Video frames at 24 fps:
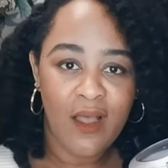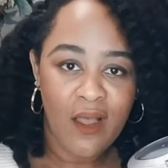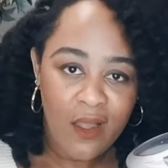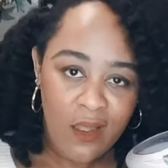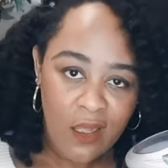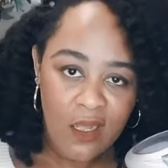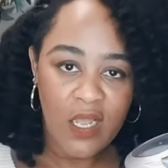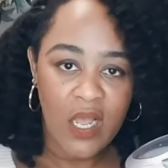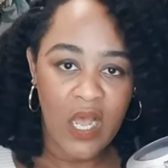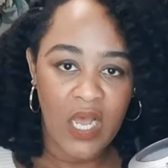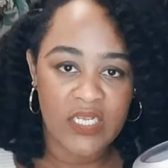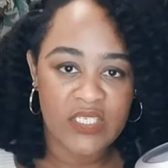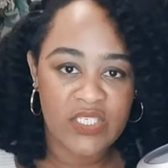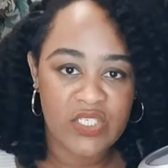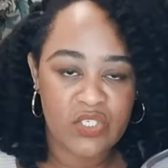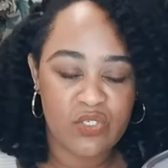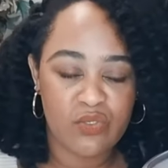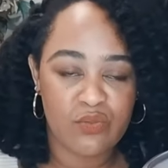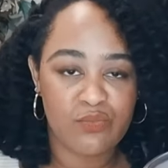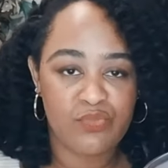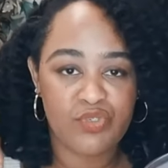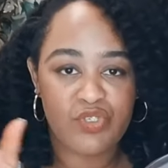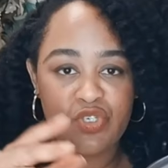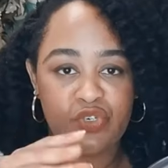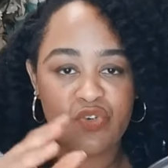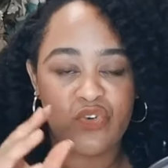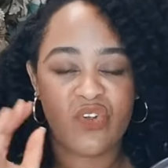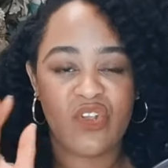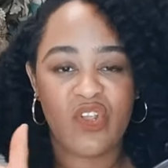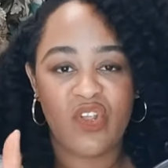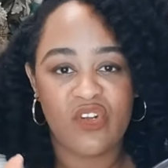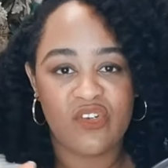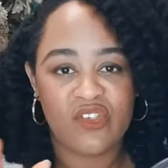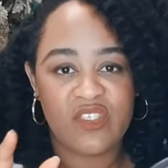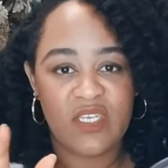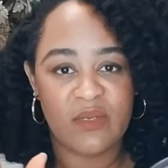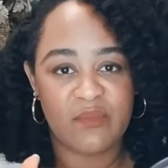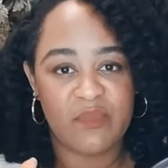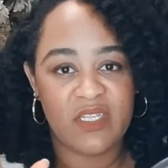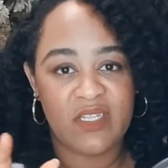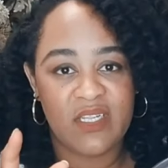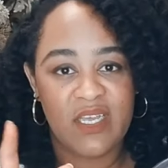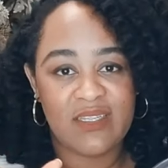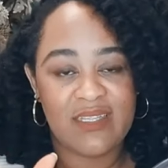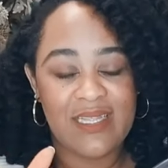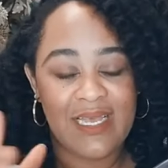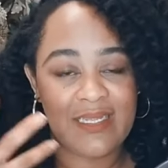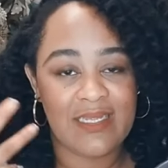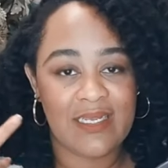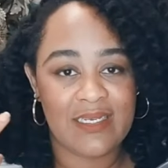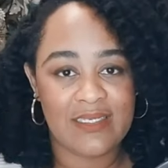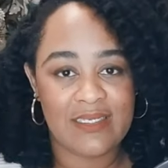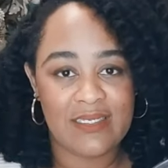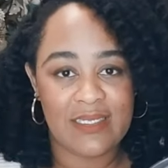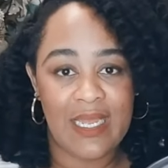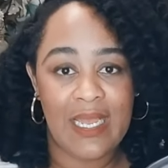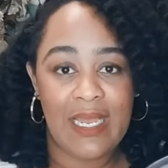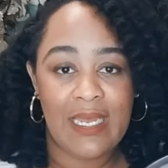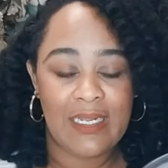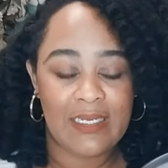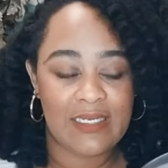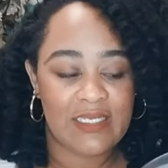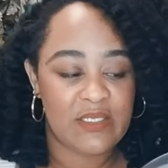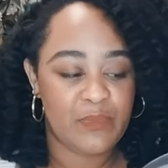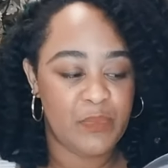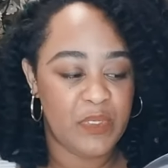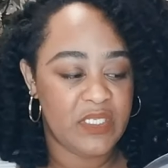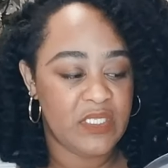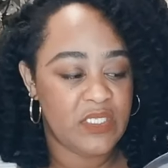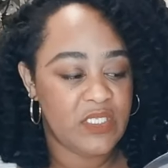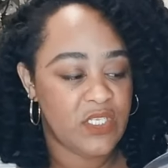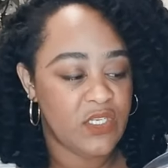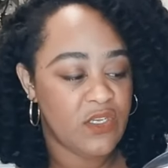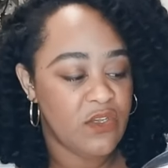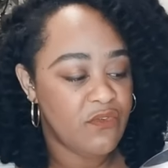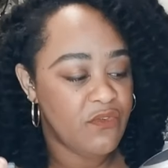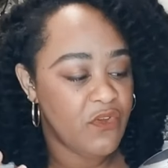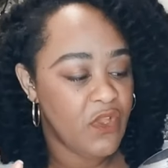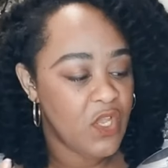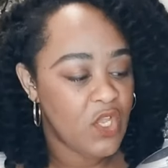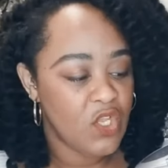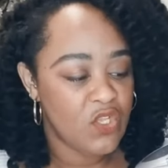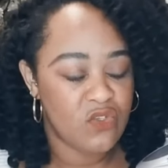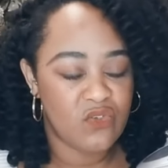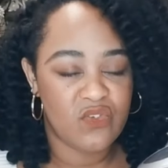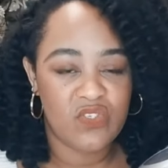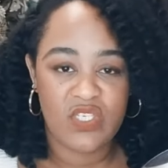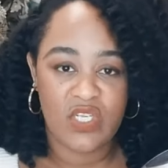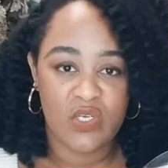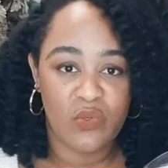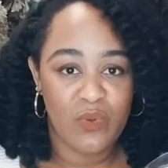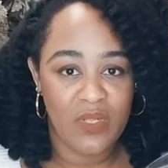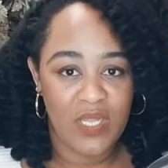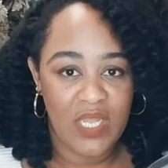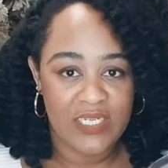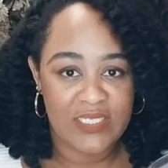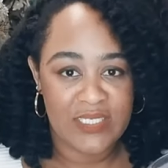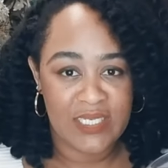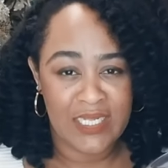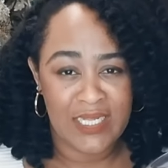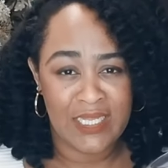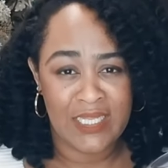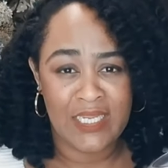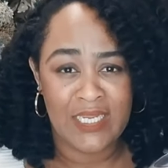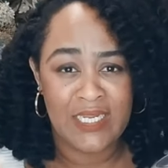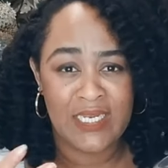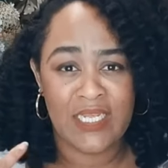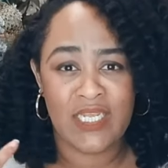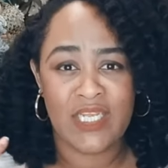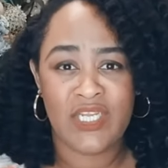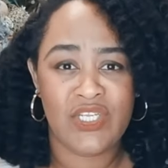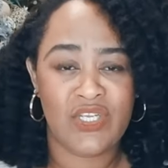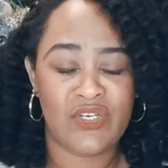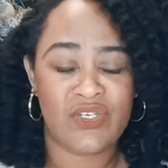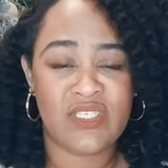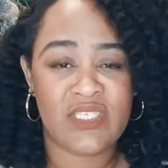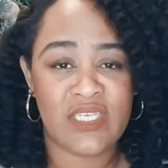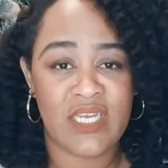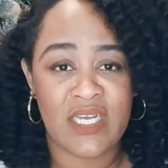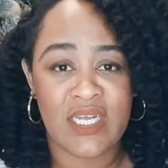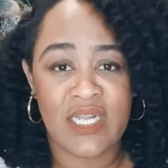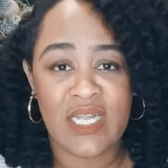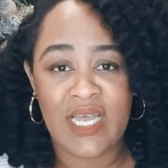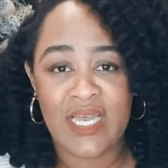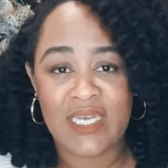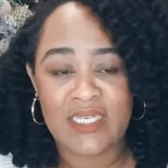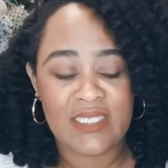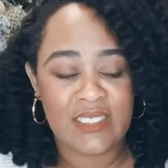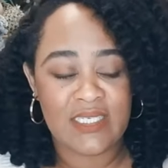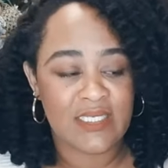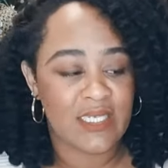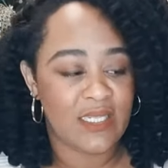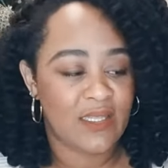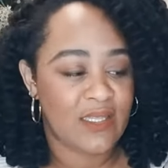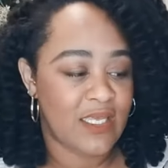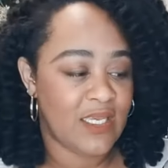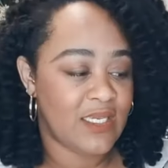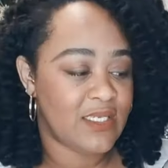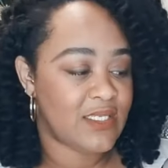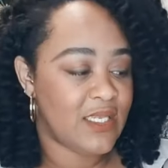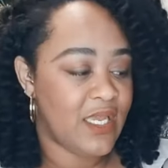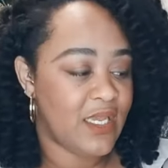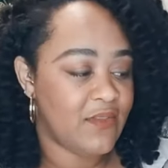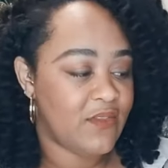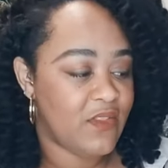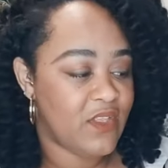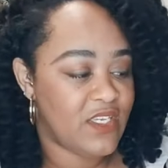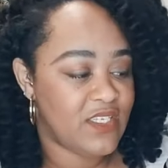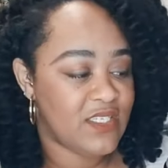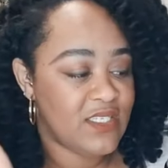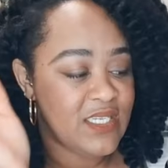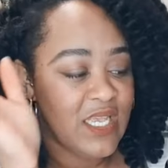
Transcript: costume jewelry or something like that that's not expensive, you still would like to clean it, your sunglasses and things like this,